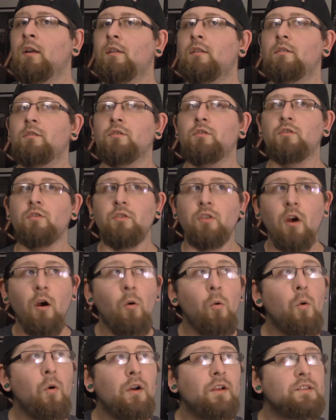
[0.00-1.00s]
There's no
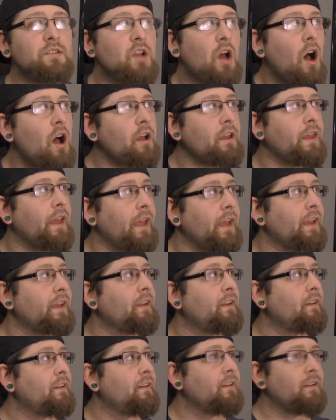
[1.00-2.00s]
one
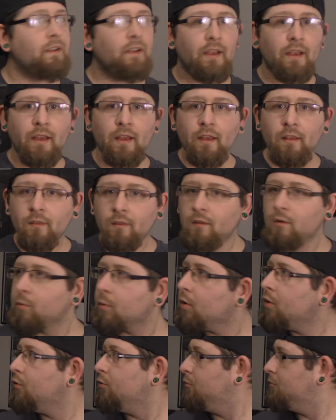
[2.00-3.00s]
talking in the
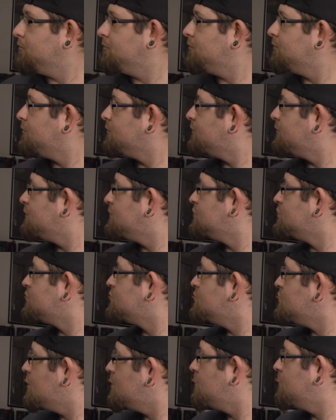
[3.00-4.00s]
room. There's
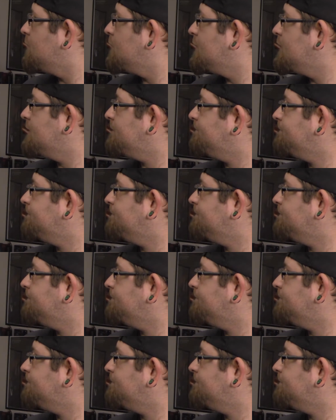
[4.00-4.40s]
no one.